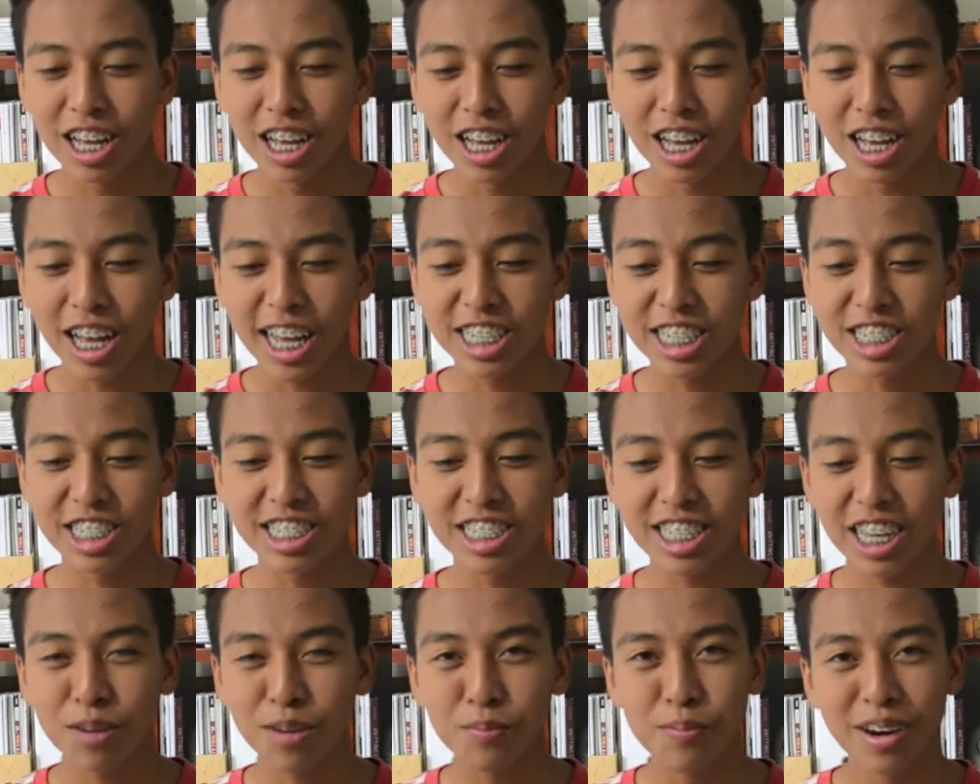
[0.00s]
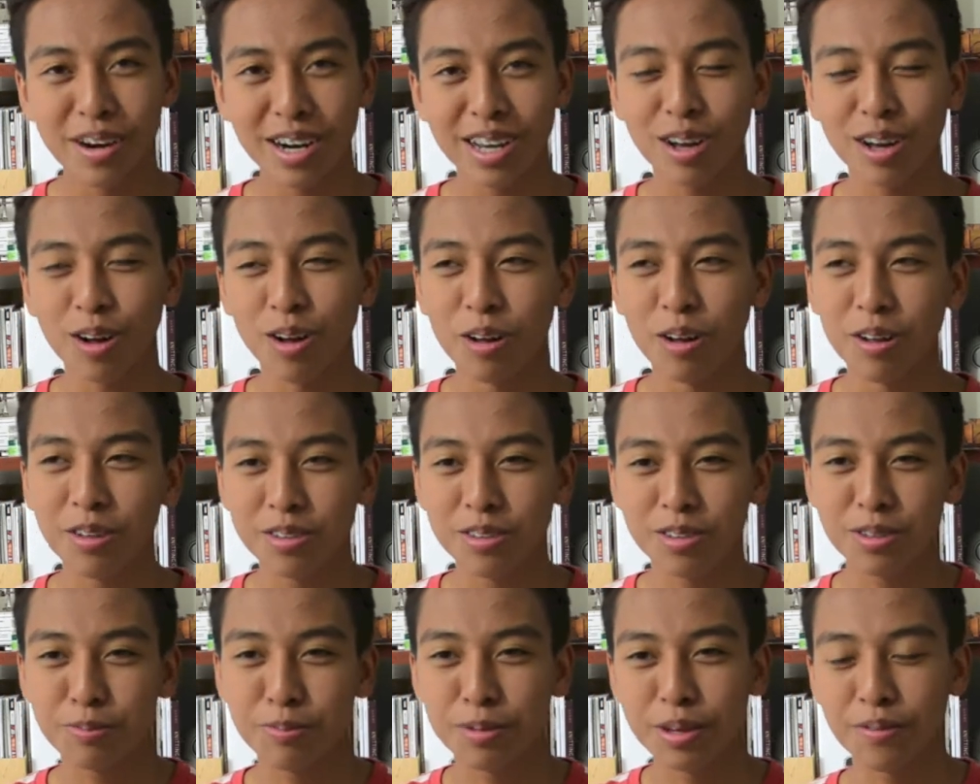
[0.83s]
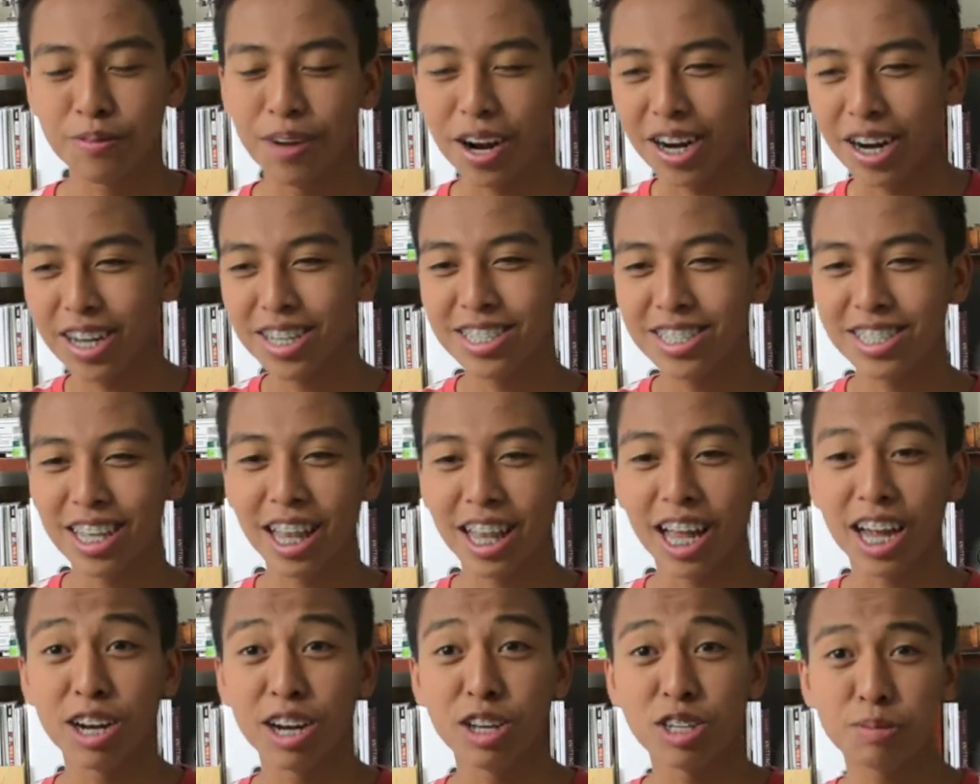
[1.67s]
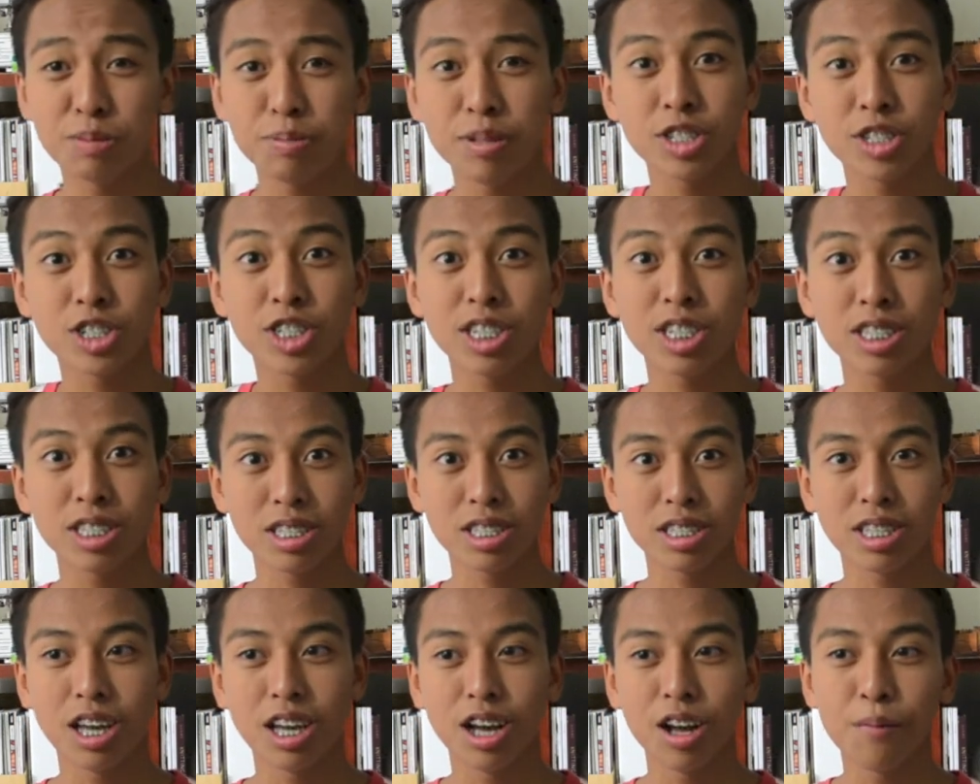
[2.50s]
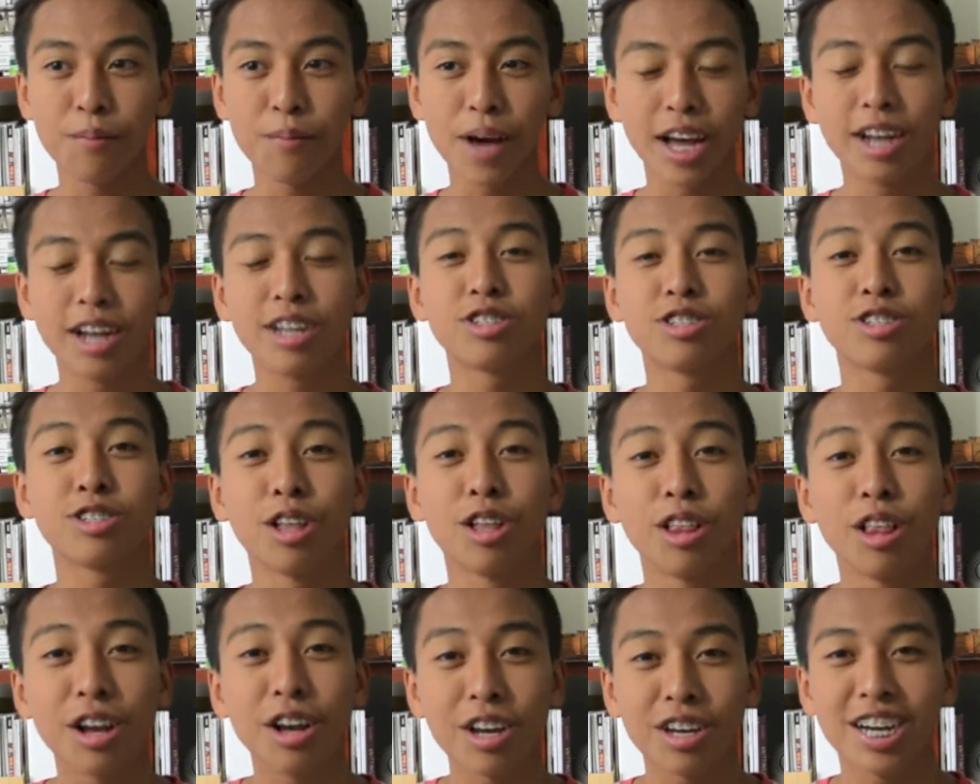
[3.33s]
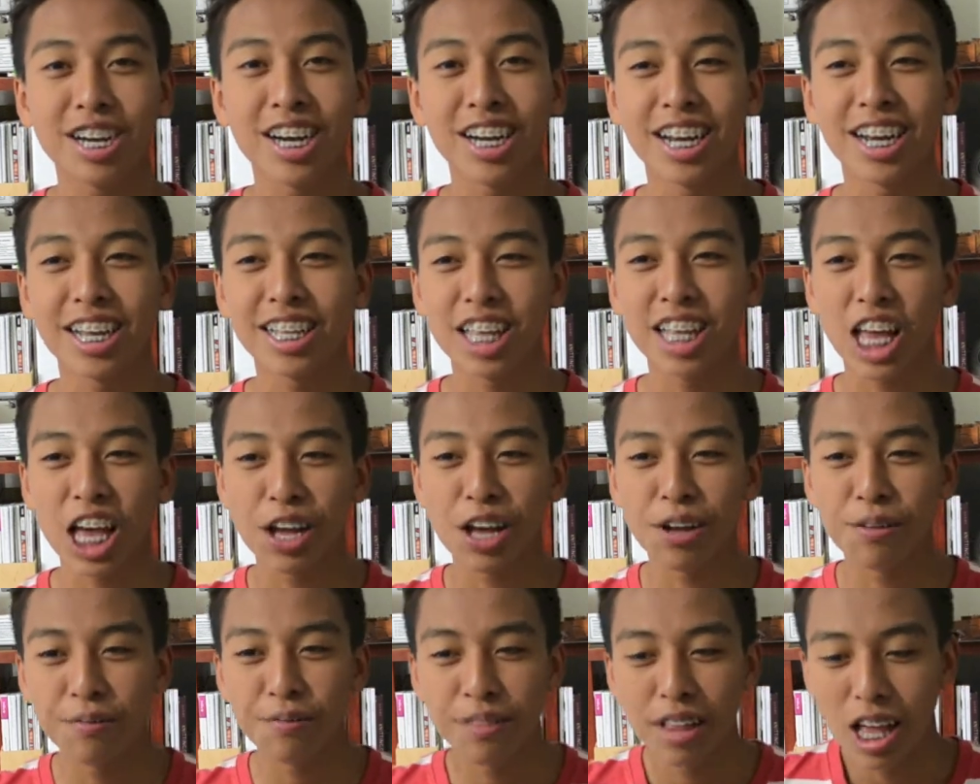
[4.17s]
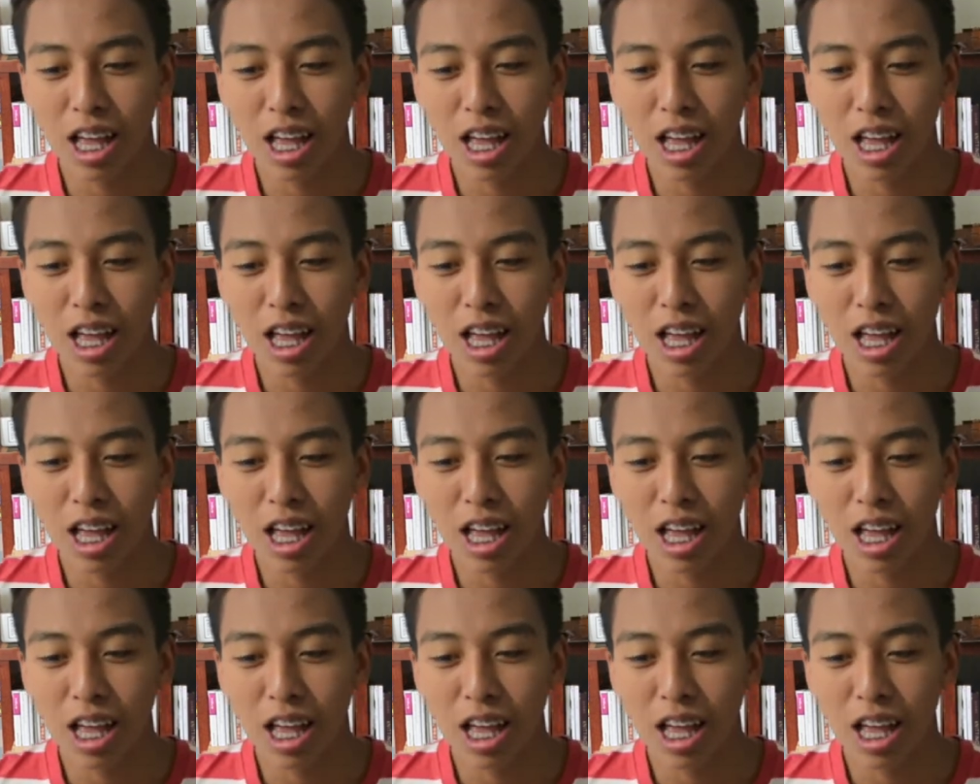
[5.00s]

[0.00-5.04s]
And she's like pretty old to be wearing stilettos, but she still managed to look good in them.